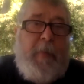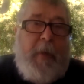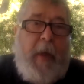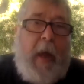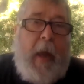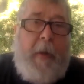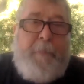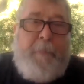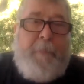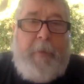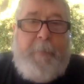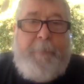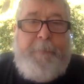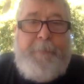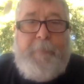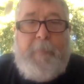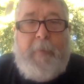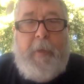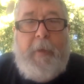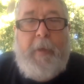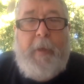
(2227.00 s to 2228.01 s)
you have to
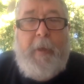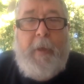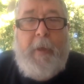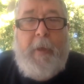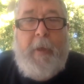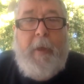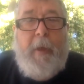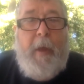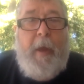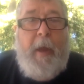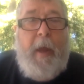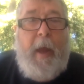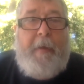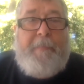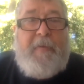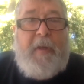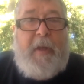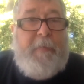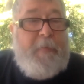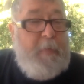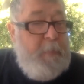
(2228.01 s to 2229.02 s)
have
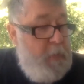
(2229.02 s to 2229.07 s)
to give them